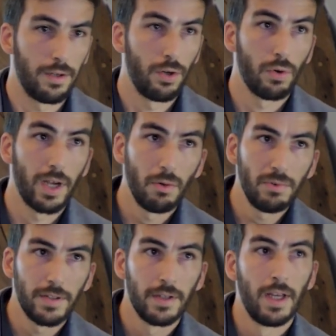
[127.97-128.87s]

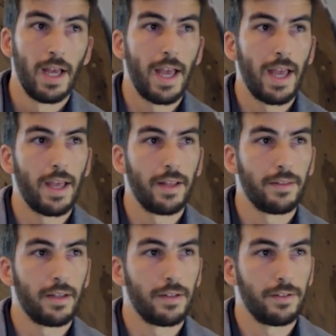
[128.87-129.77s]
knockout,
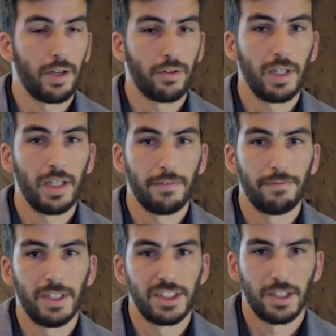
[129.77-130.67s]
and they are really
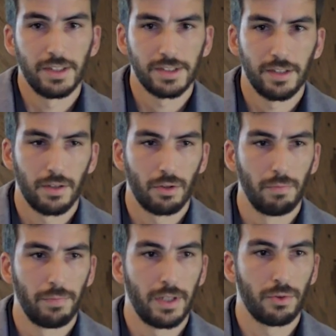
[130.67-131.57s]
efficient
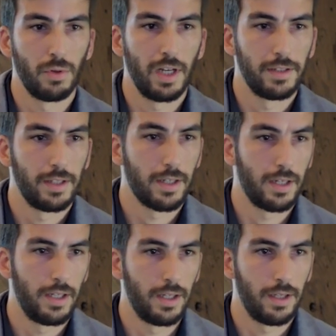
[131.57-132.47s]
compared to other